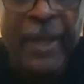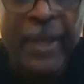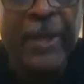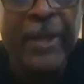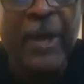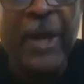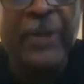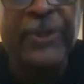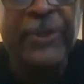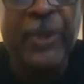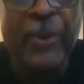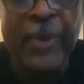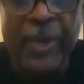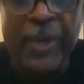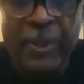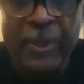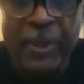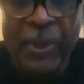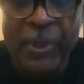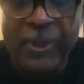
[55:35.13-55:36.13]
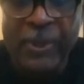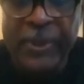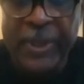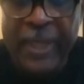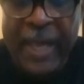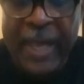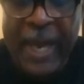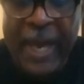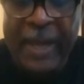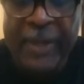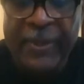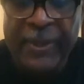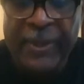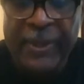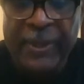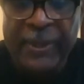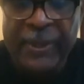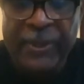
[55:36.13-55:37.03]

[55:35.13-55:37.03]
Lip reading: It also includes an accurate